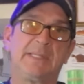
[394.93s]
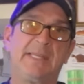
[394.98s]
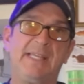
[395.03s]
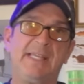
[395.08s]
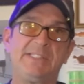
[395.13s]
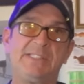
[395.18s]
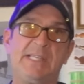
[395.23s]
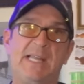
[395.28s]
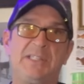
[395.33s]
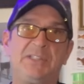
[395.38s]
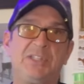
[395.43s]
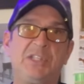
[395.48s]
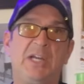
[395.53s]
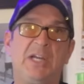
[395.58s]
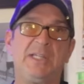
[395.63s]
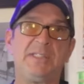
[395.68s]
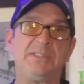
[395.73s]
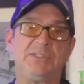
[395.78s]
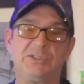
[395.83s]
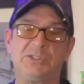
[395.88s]
case that
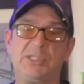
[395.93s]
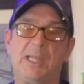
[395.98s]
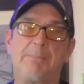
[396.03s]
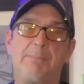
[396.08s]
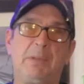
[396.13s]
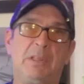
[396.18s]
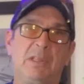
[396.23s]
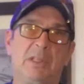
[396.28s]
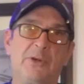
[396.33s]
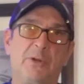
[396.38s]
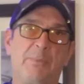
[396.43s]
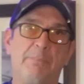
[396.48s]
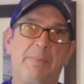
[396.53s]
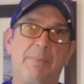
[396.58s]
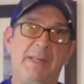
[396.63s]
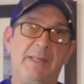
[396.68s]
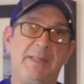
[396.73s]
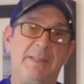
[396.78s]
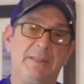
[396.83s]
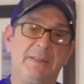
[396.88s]
tightens up a little
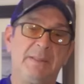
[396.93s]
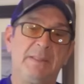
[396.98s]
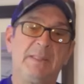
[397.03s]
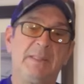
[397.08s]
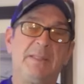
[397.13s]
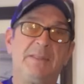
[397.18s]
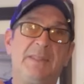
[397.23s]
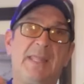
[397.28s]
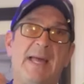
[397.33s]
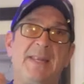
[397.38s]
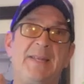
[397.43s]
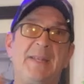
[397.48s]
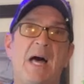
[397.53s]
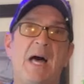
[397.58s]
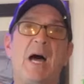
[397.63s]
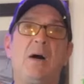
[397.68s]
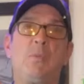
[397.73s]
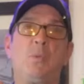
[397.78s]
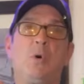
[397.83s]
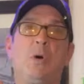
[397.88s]
bit, that
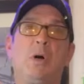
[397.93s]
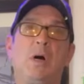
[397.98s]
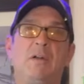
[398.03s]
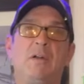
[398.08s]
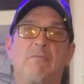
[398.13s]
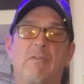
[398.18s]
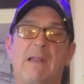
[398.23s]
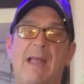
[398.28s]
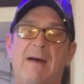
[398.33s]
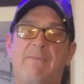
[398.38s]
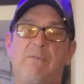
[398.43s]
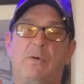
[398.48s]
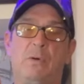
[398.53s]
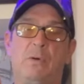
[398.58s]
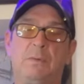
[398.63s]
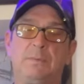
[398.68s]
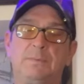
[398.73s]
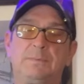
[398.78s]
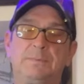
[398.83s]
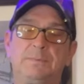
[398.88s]
knot will
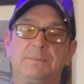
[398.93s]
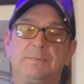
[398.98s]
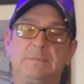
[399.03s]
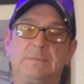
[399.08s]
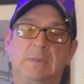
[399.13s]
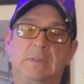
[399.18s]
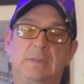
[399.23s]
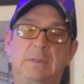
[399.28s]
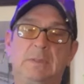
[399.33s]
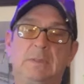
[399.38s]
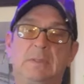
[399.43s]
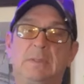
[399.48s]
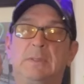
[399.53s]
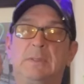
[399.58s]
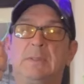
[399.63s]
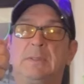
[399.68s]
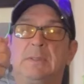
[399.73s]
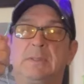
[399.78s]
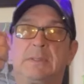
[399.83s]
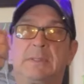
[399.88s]
unravel.
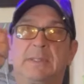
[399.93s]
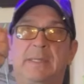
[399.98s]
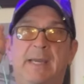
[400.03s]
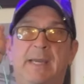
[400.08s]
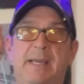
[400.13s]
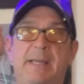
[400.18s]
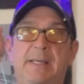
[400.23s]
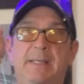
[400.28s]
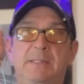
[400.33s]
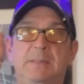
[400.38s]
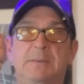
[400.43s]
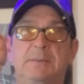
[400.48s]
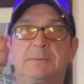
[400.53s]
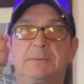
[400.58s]
Okay?